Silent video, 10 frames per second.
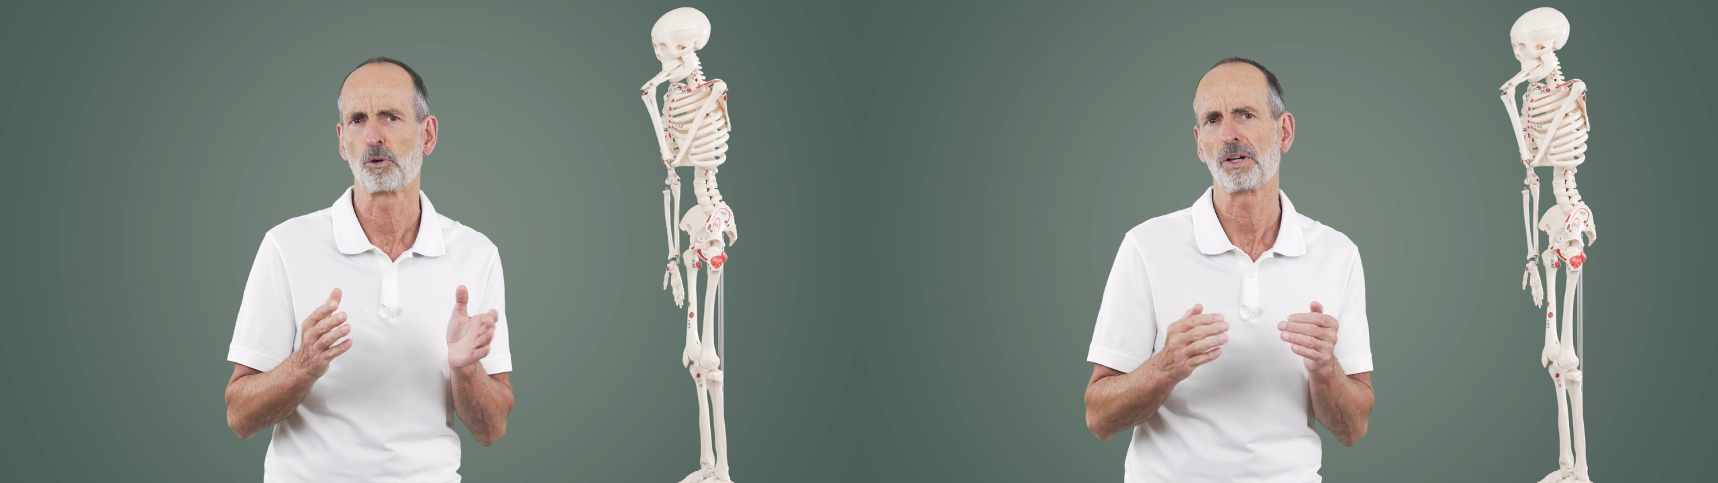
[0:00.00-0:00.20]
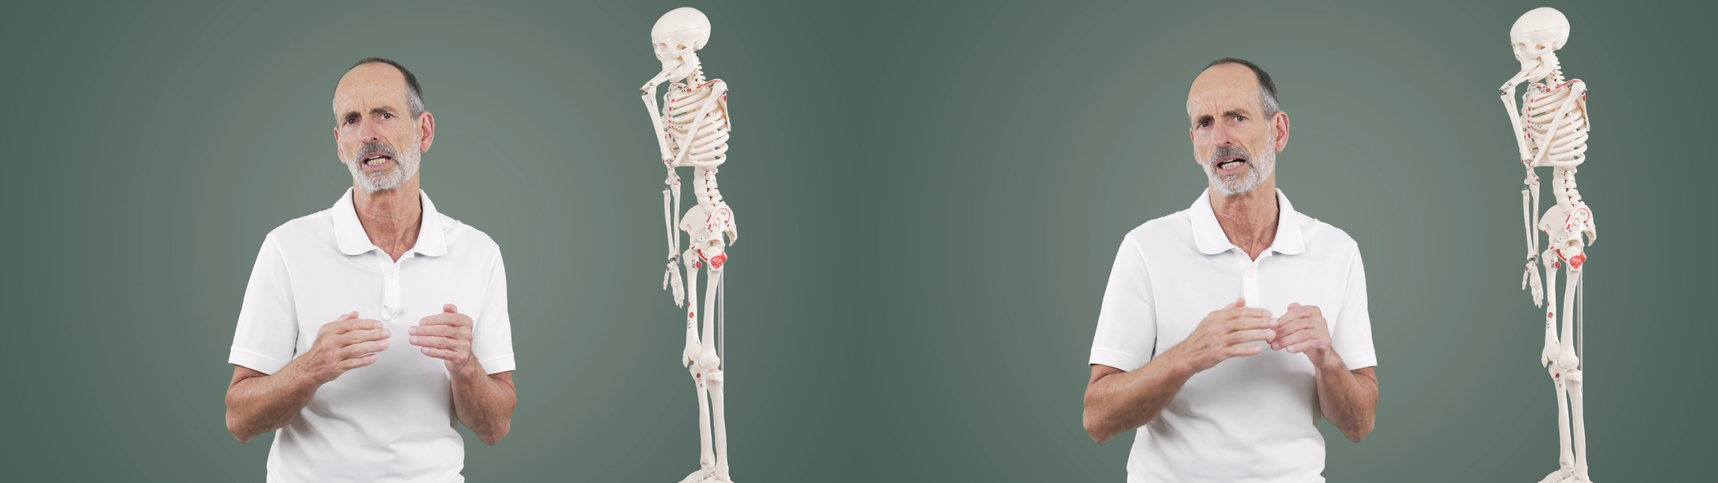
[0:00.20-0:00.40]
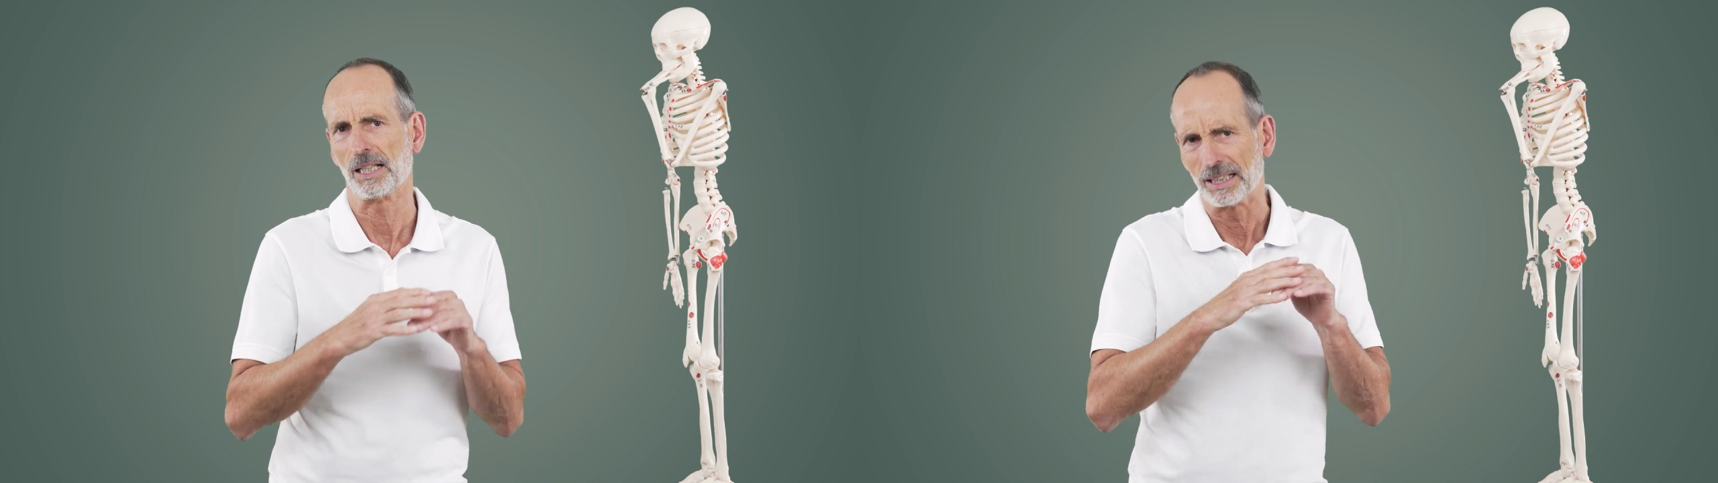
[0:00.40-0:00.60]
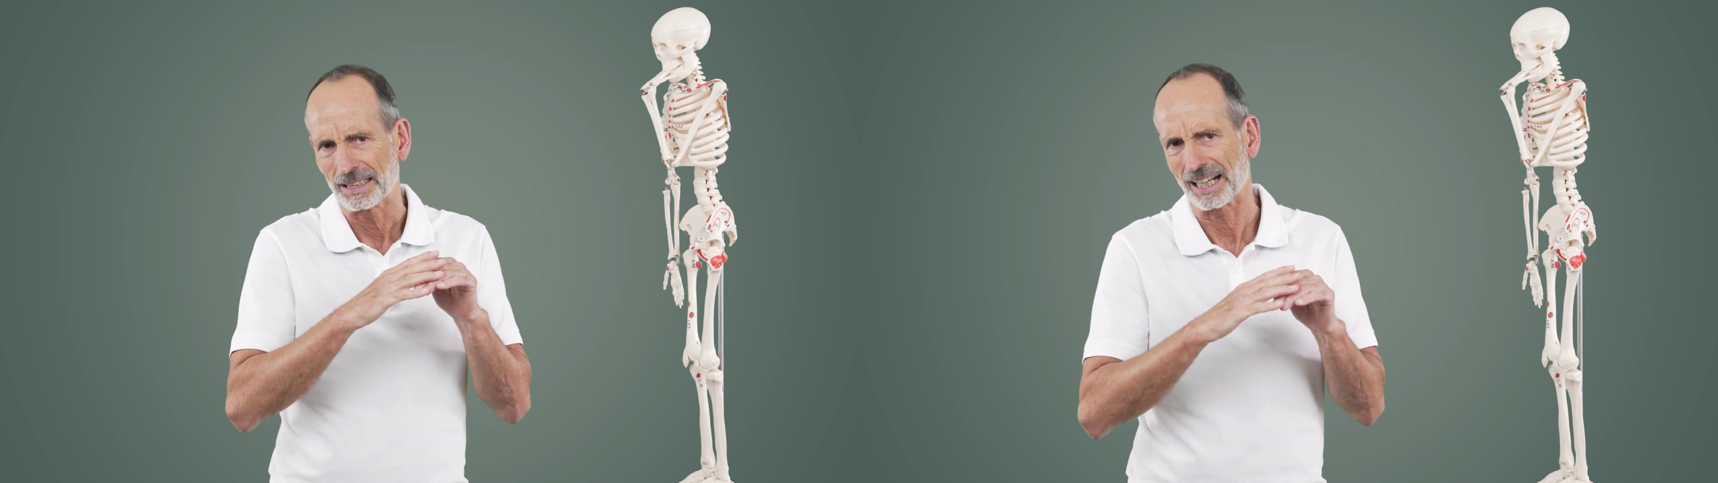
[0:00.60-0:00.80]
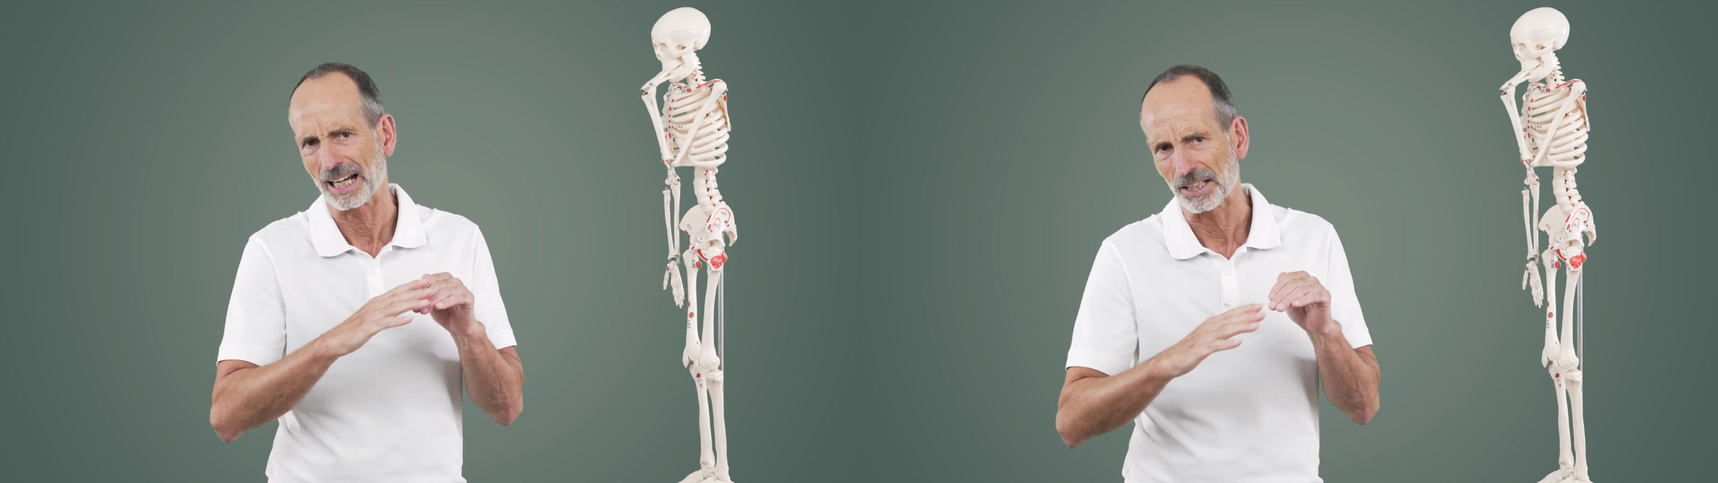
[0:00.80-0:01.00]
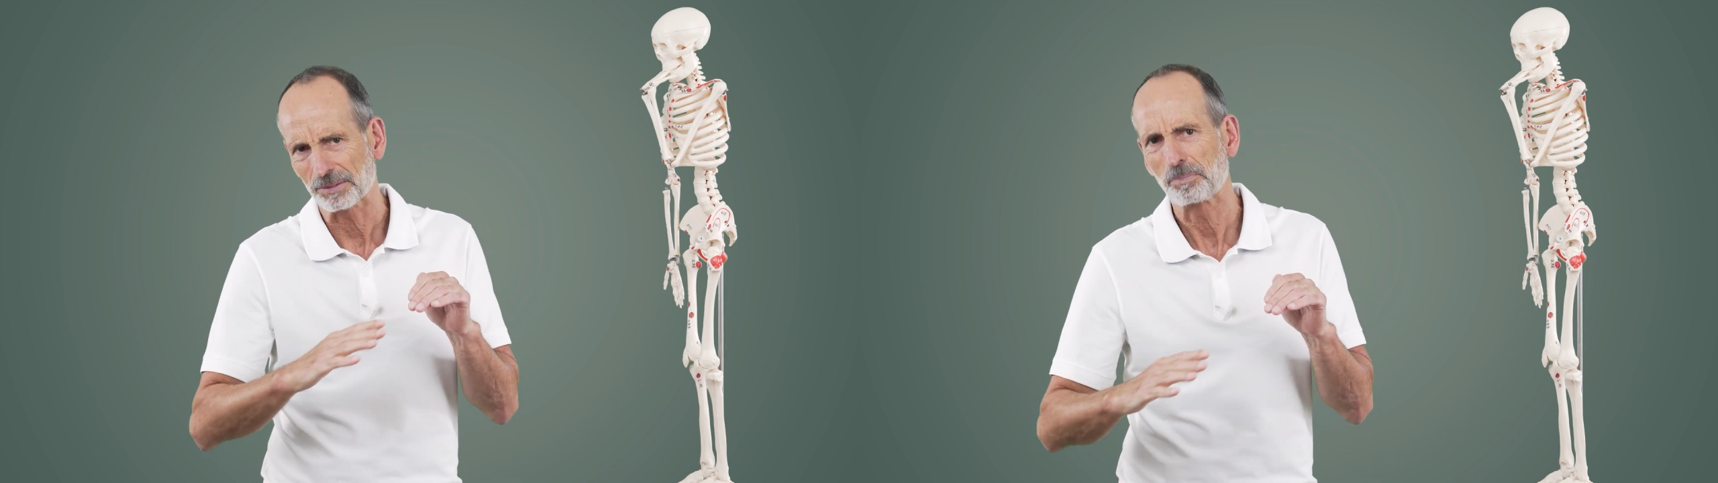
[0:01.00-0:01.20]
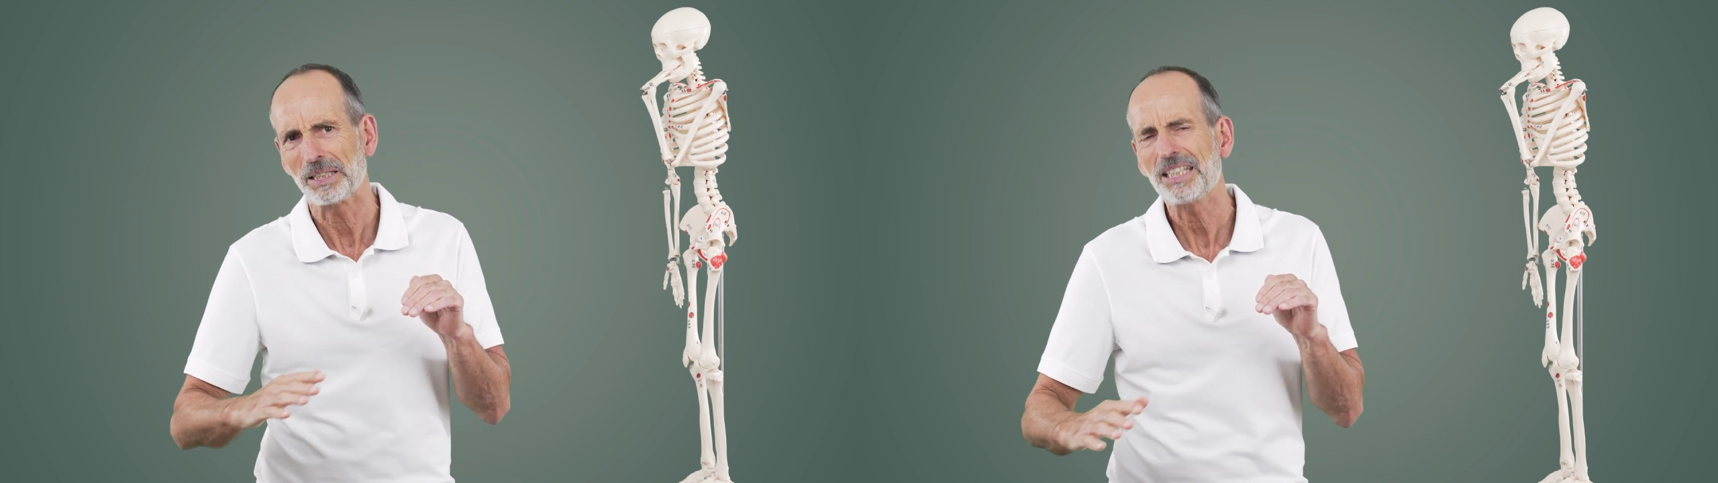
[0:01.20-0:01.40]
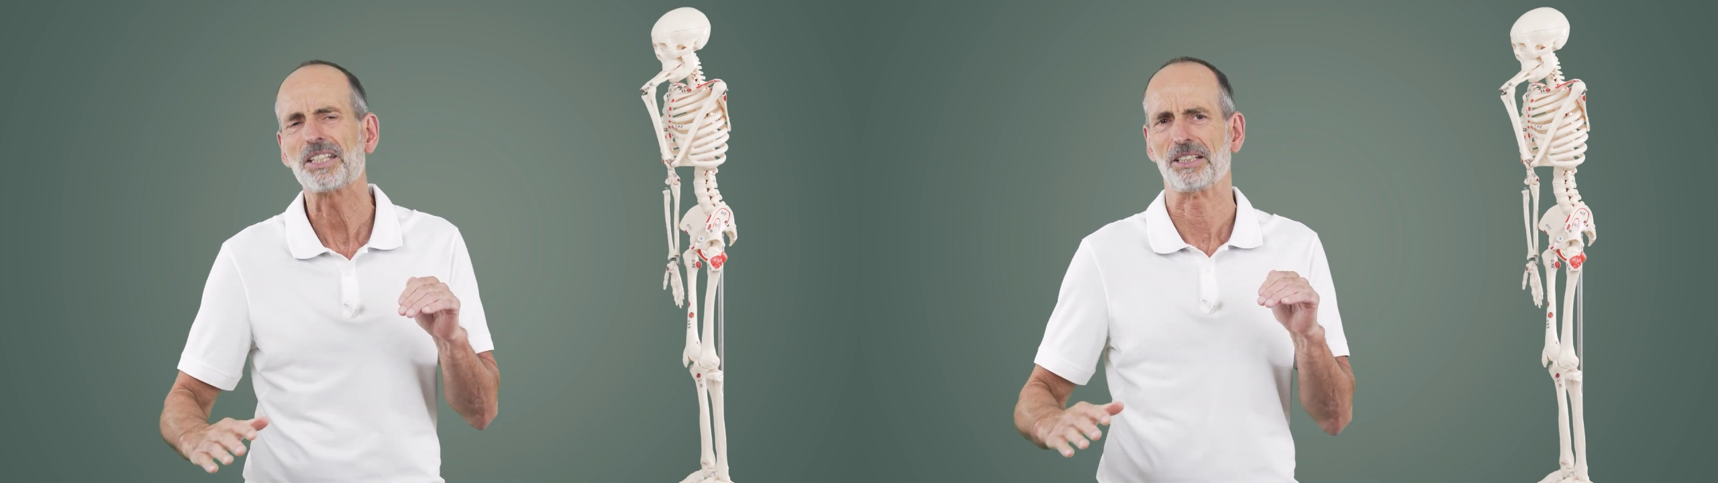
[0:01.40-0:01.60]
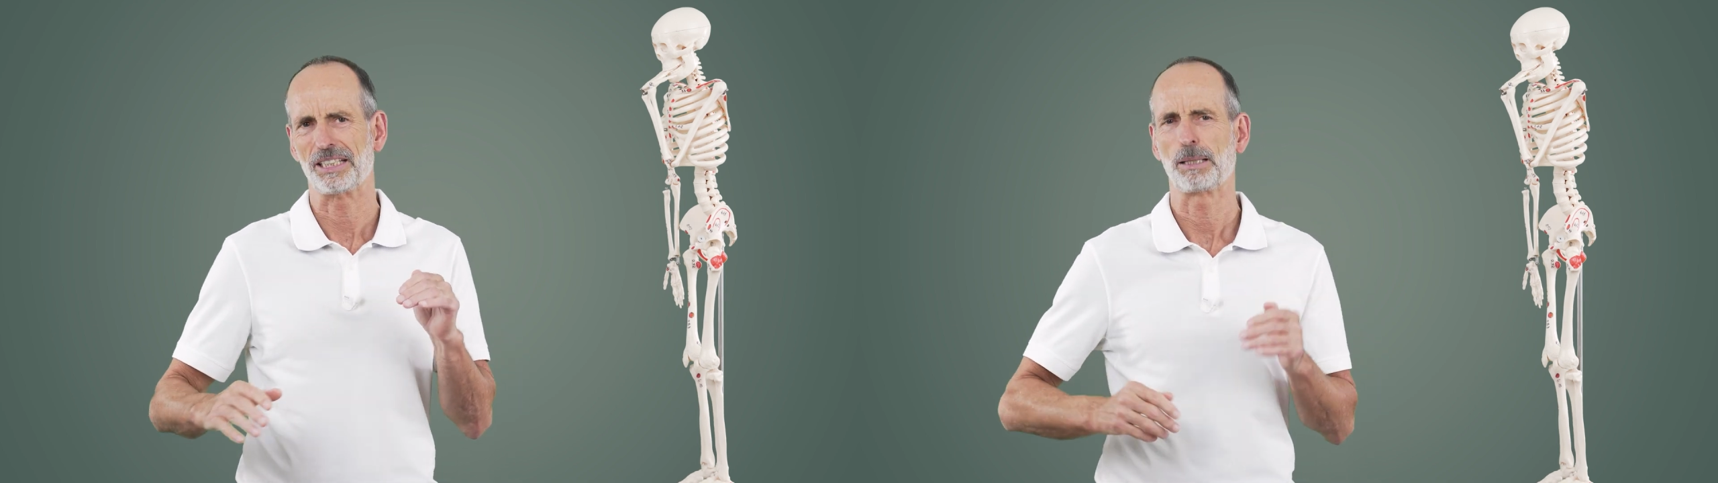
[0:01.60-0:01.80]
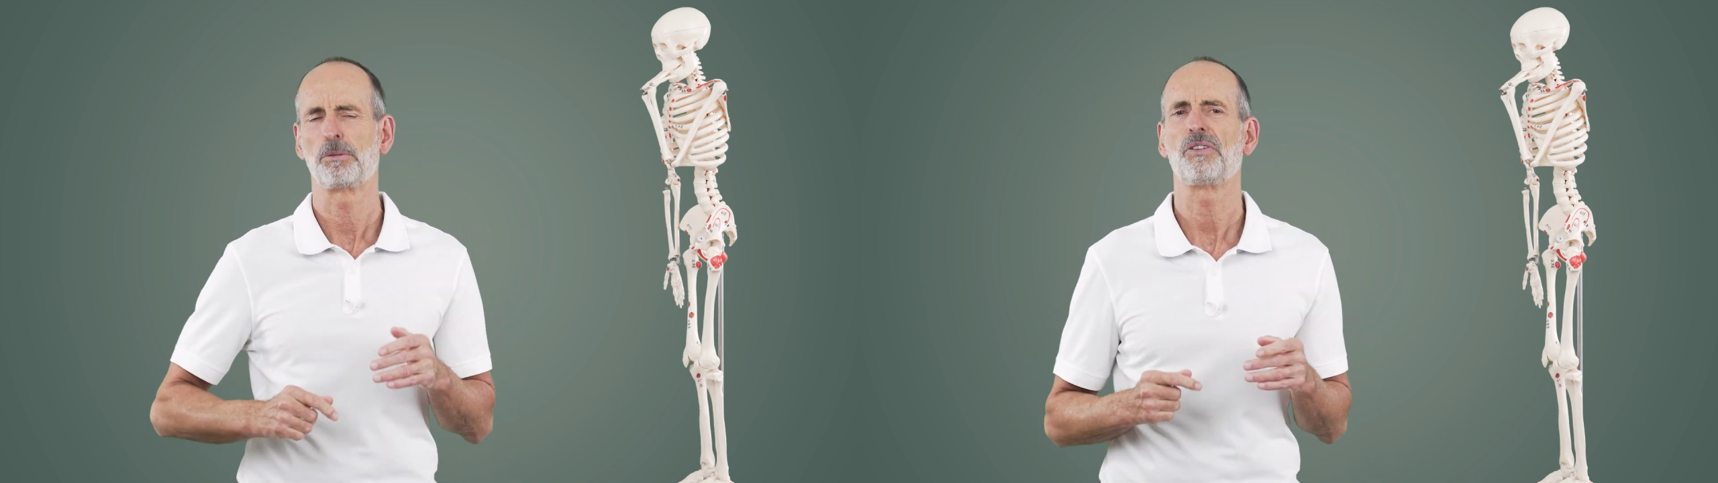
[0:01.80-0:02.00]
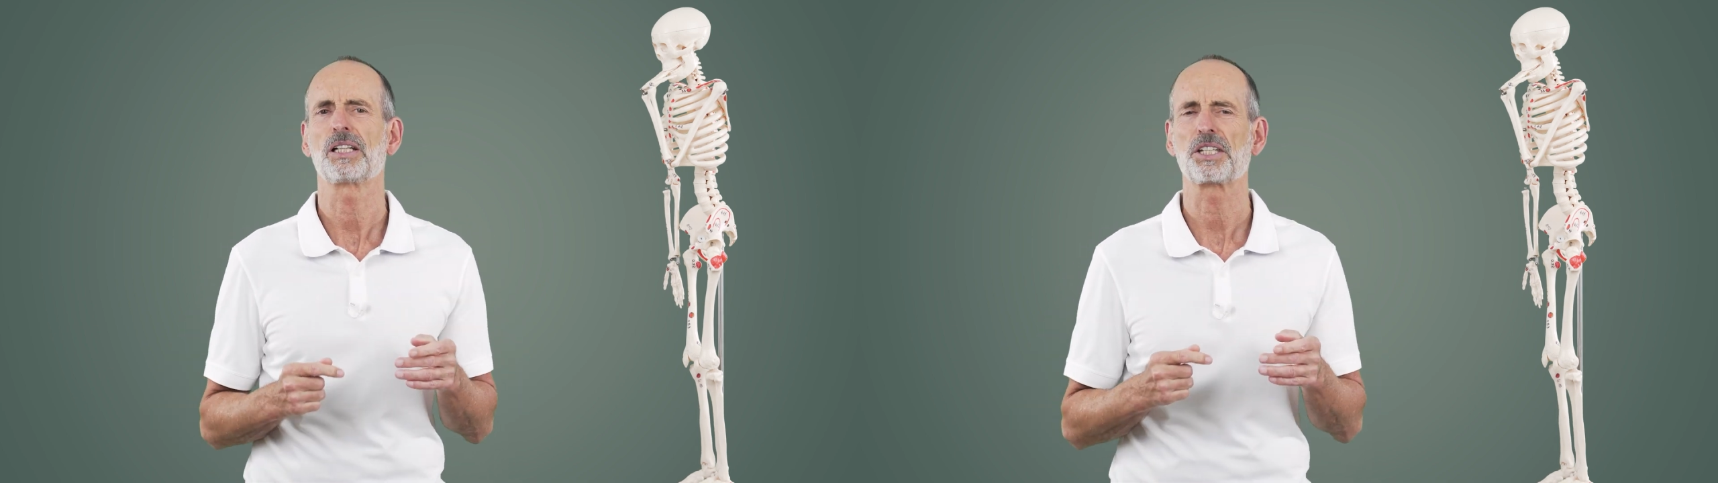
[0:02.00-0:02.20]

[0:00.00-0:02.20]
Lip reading: an adult, where